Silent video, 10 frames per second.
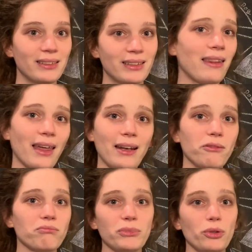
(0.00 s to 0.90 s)
and
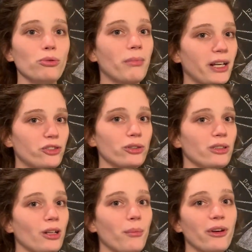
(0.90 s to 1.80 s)
then you measure the
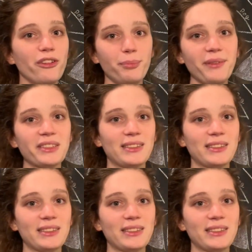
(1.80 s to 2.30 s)
number of pivot